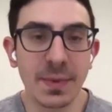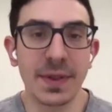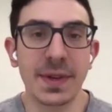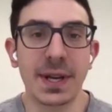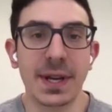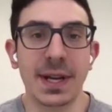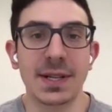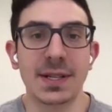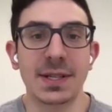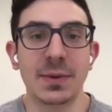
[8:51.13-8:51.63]
It's
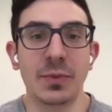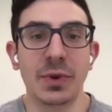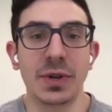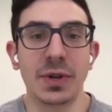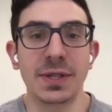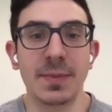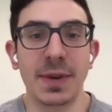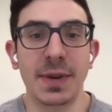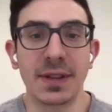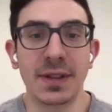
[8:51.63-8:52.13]
always about
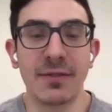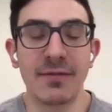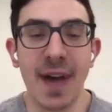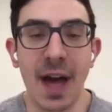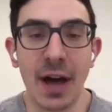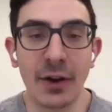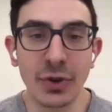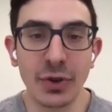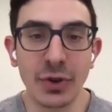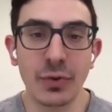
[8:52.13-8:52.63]
the customer.
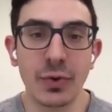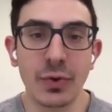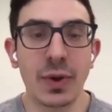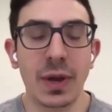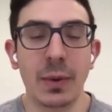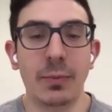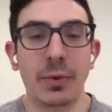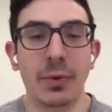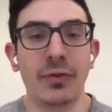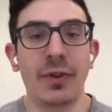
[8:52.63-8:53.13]
It's about the
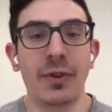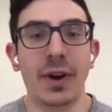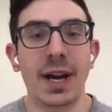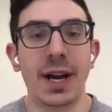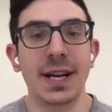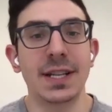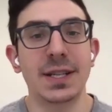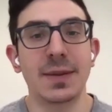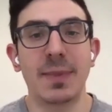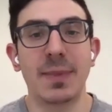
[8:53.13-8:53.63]
value you can
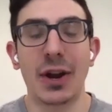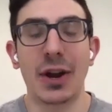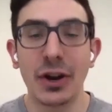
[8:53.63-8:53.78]
provide.